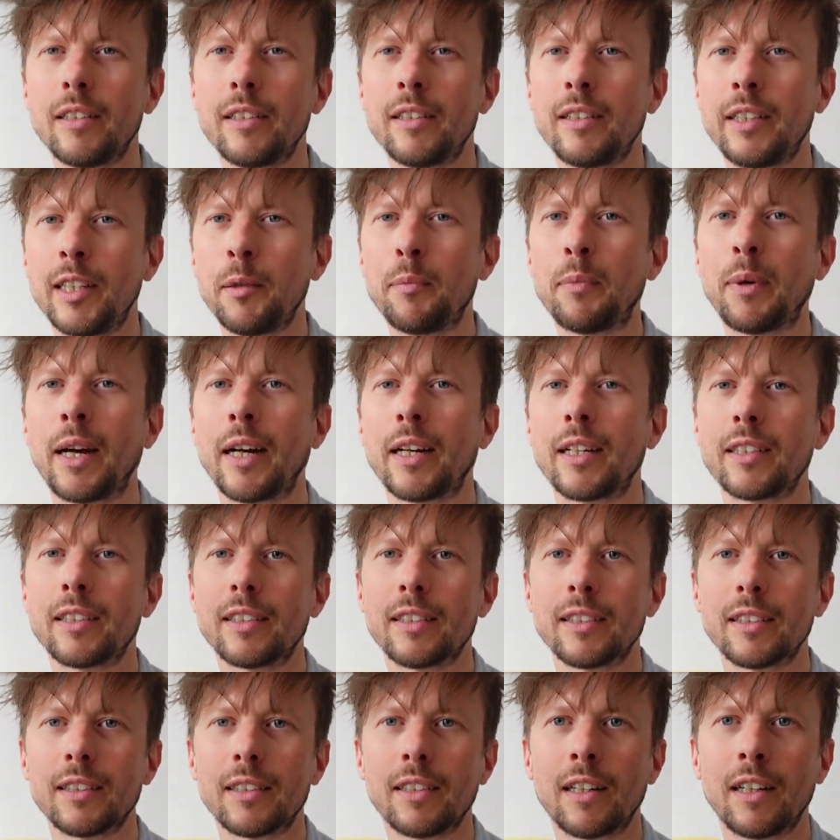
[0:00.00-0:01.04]

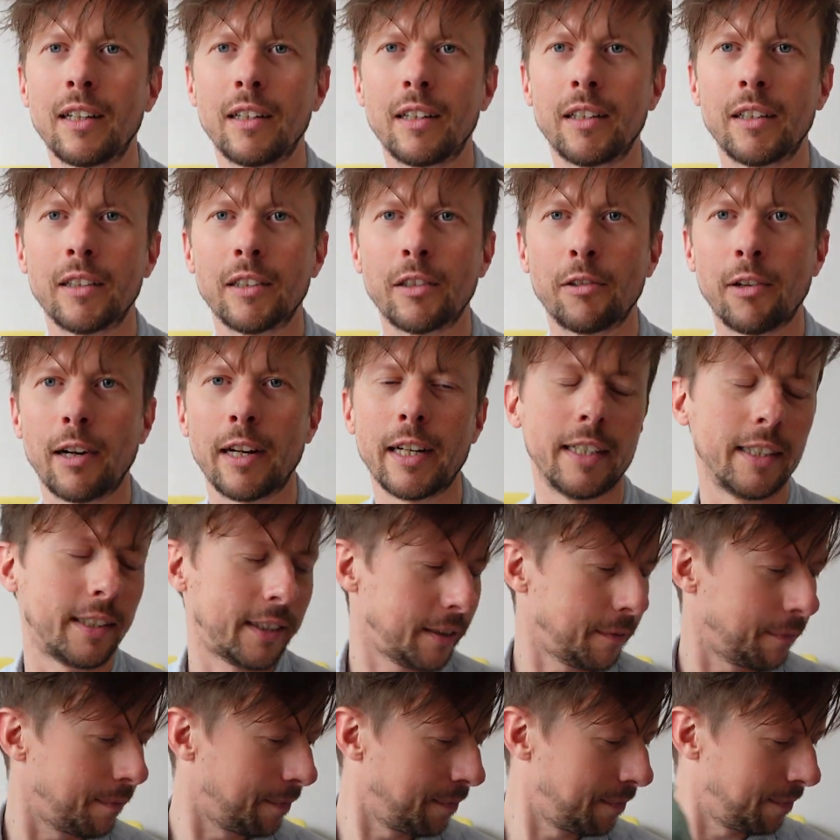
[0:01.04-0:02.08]
Z-Packs are great.
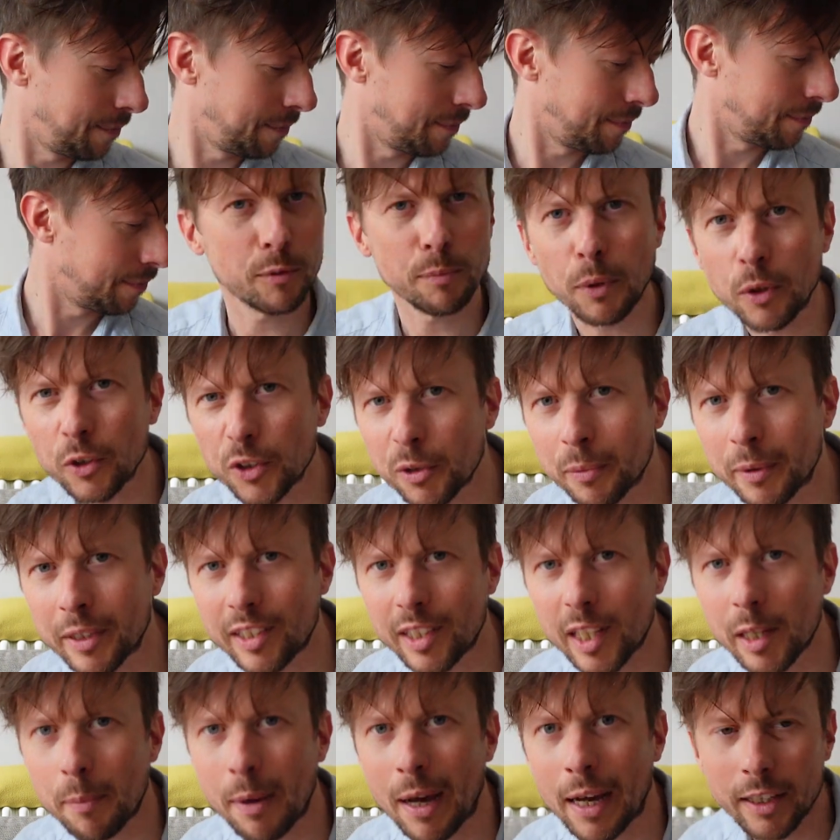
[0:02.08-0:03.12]
Sponsor me,
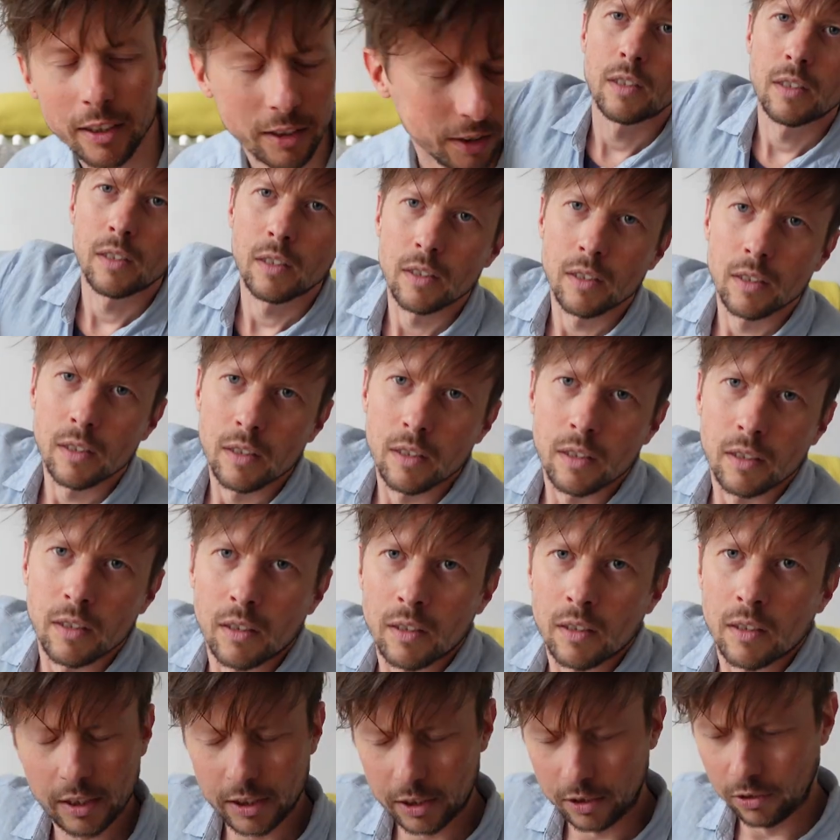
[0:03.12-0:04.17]

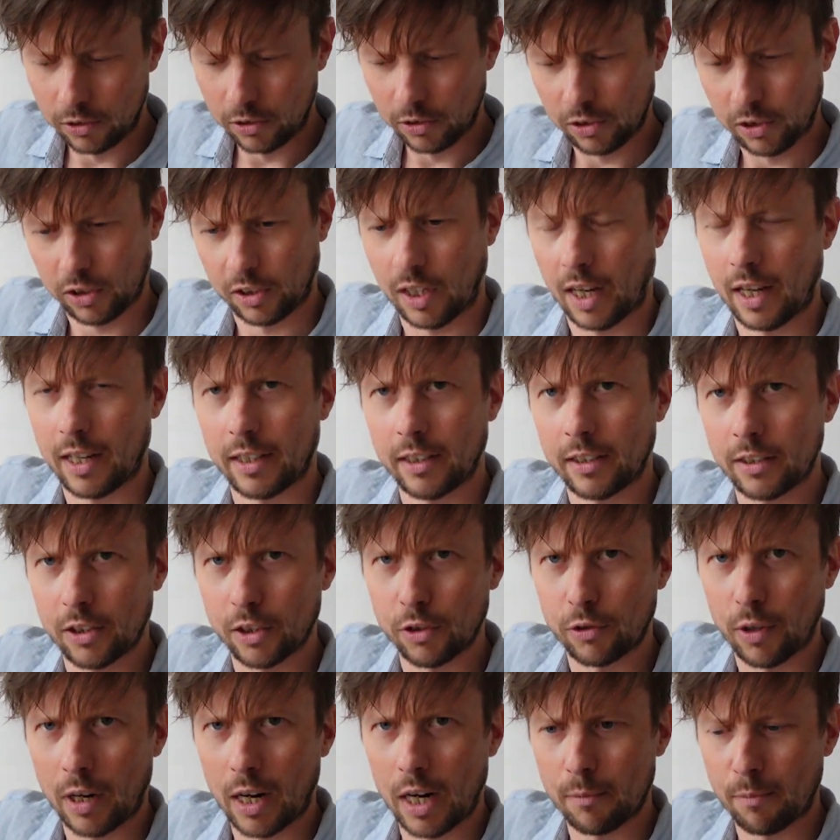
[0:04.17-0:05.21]
Z-Packs. Inside the
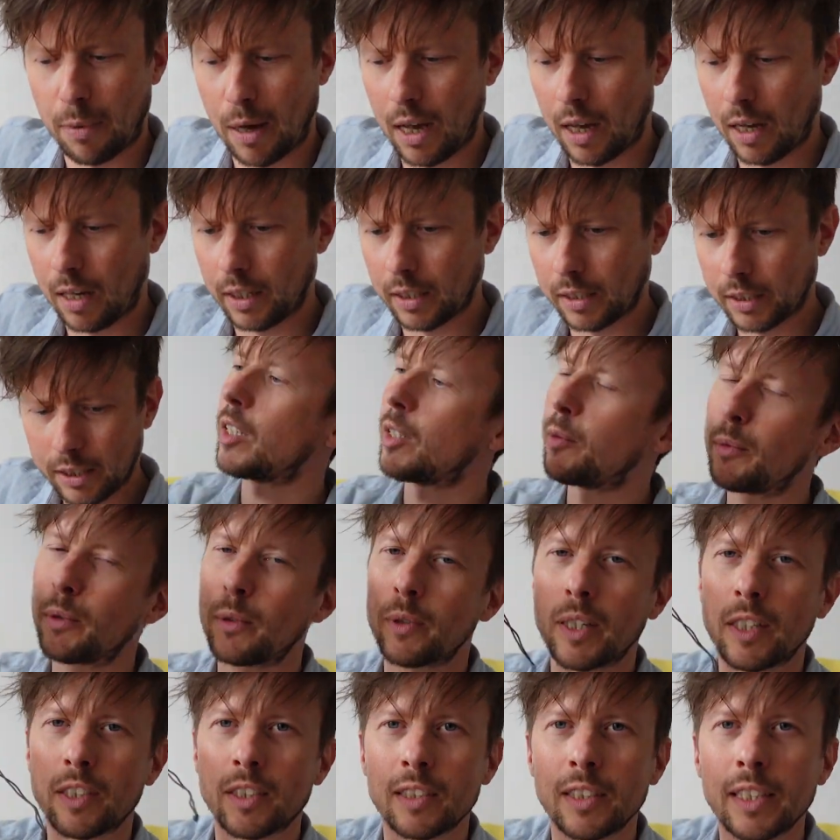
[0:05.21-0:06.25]
dry bag,
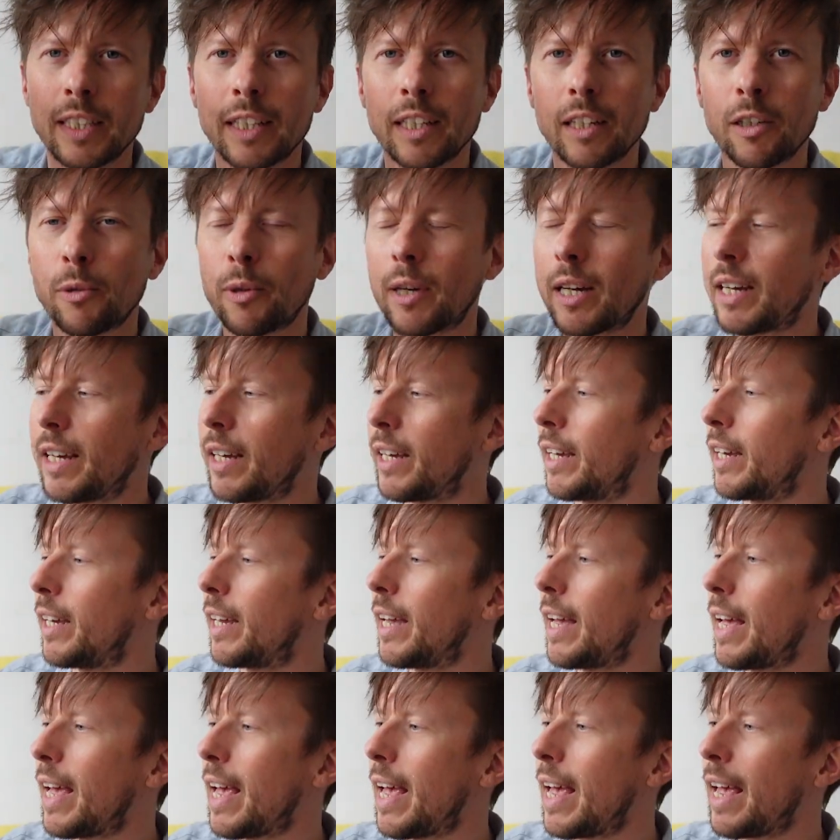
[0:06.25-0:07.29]
Therm-a-Rest Neo Air
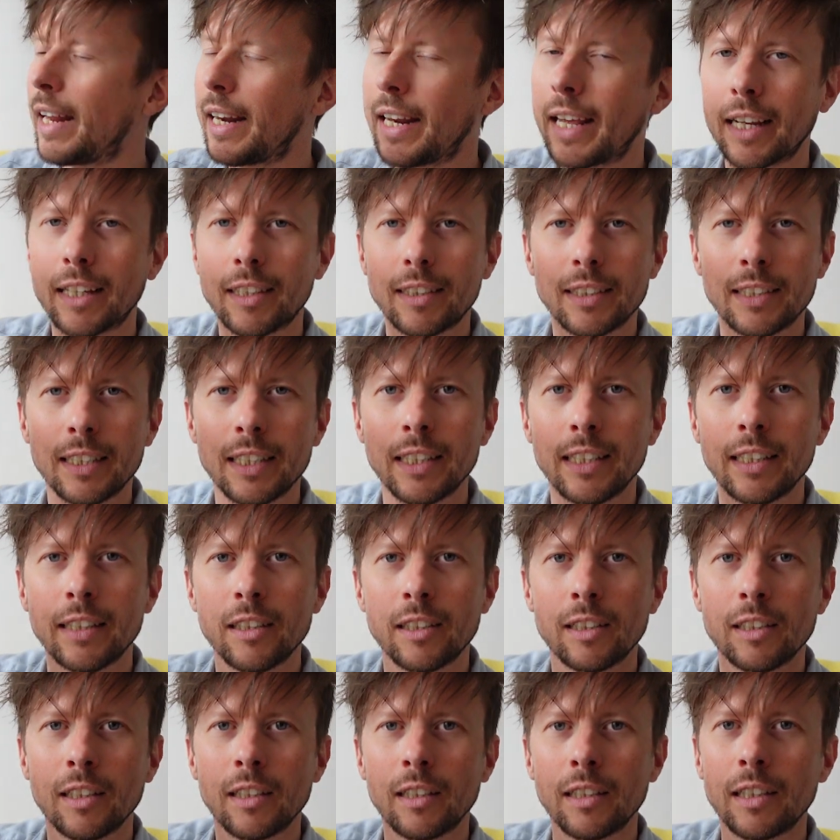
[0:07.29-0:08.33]
NXT, the
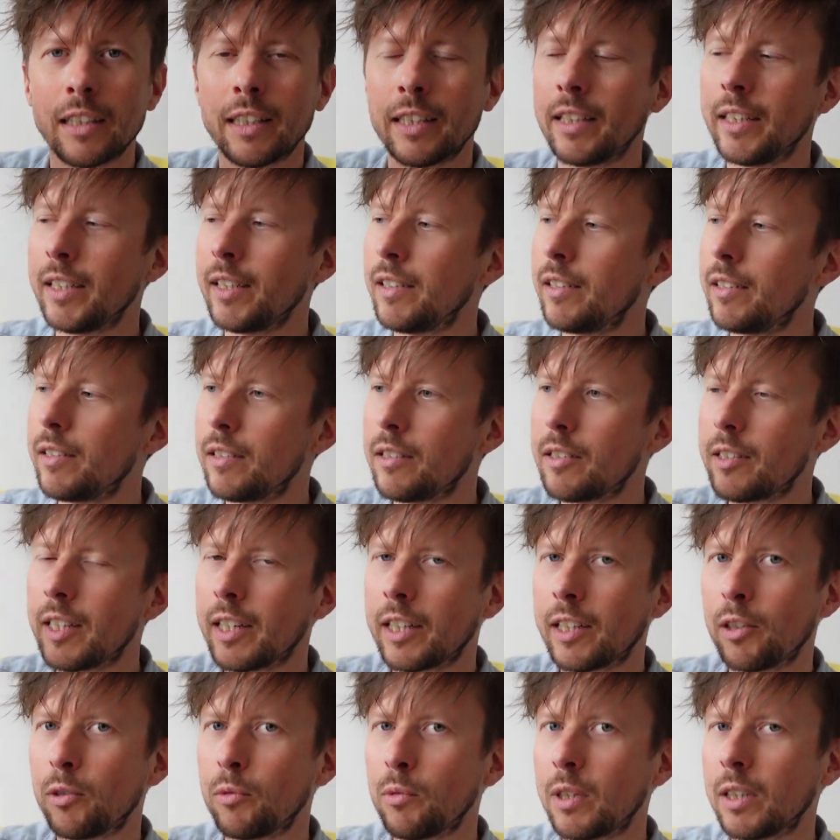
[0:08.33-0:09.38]
slightly
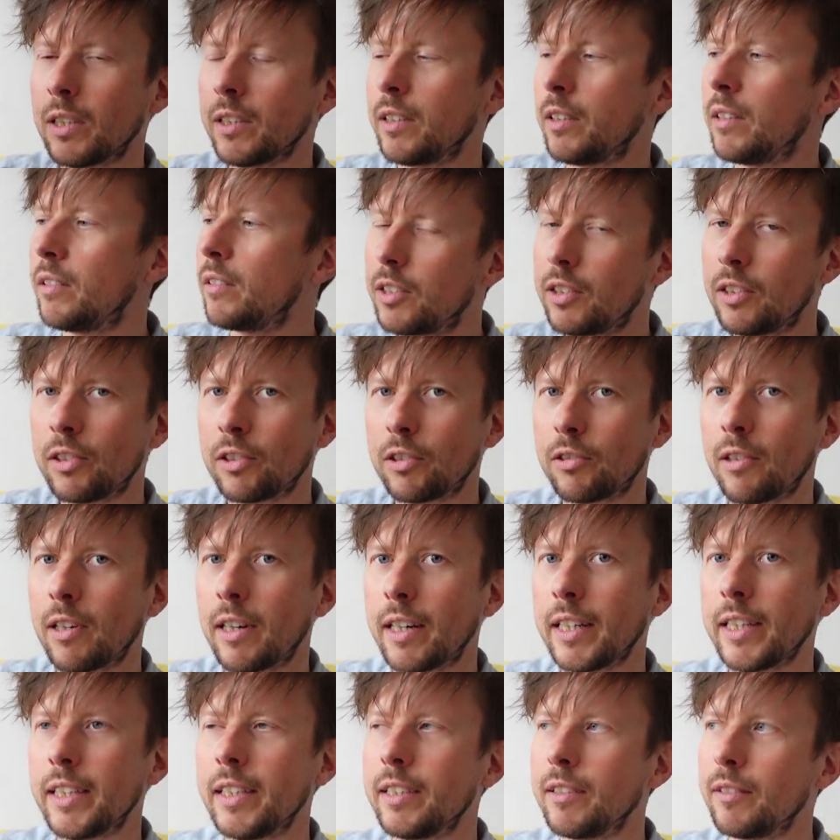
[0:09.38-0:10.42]
thicker one. This is
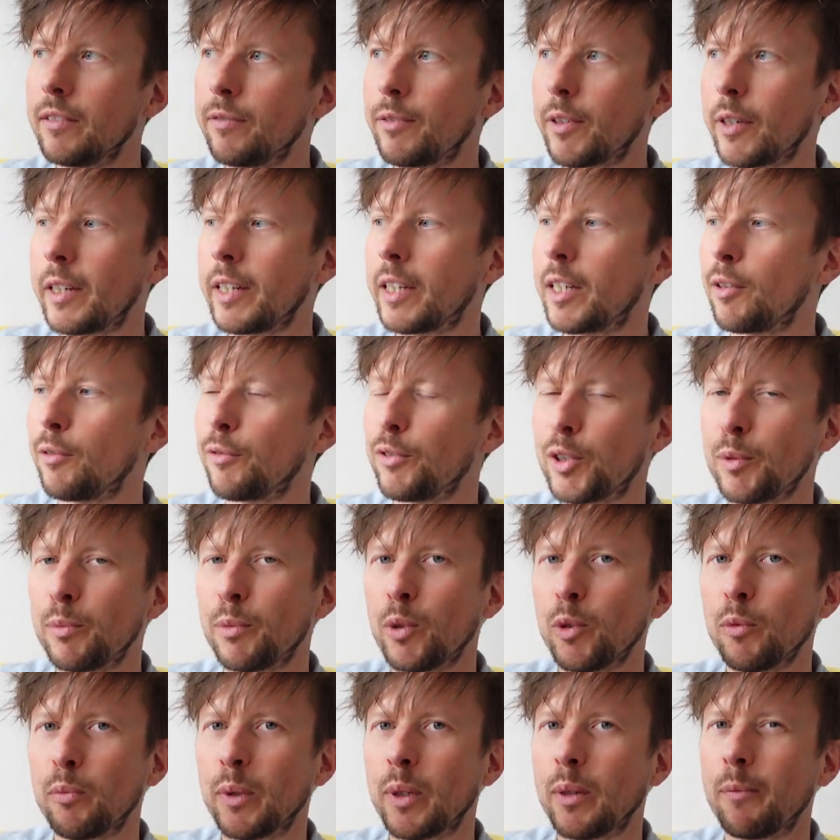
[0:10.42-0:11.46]
great, very
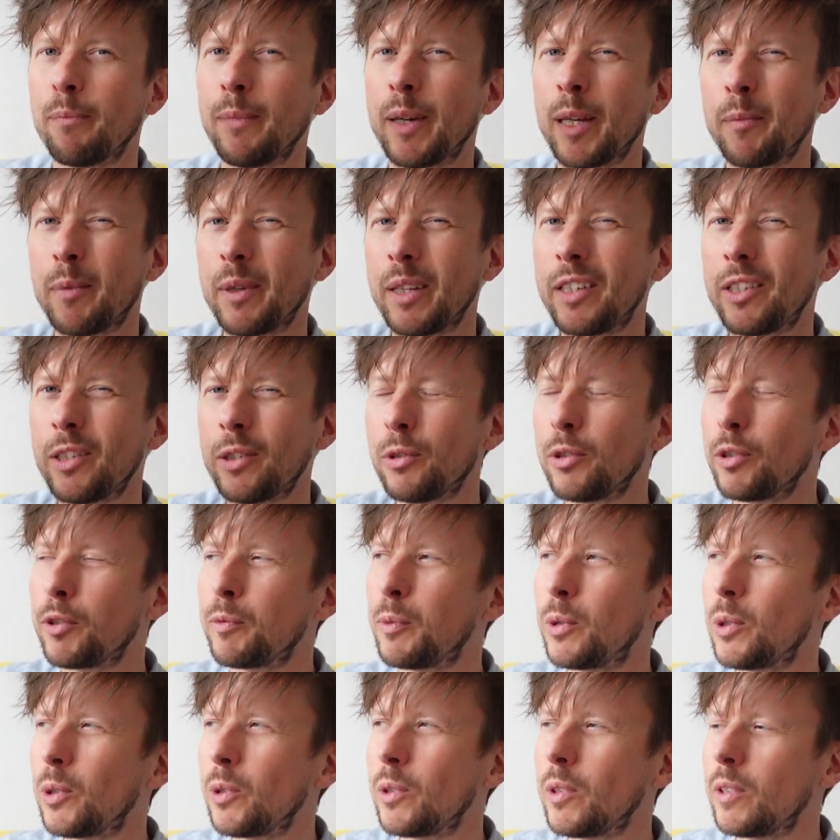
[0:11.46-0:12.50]
comfortable, but maybe too
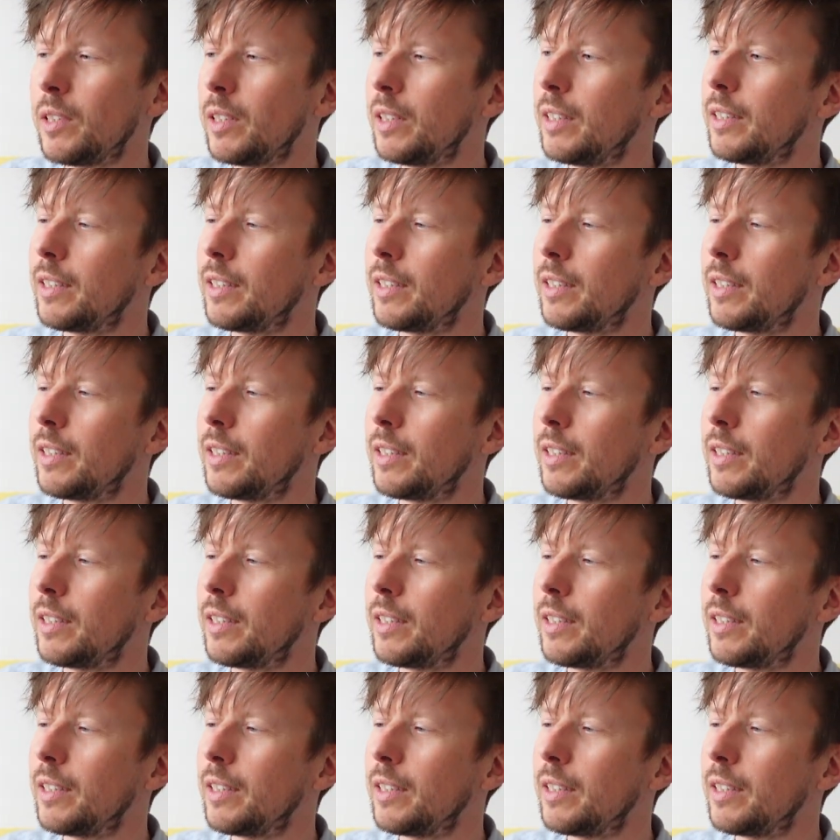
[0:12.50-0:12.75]
small.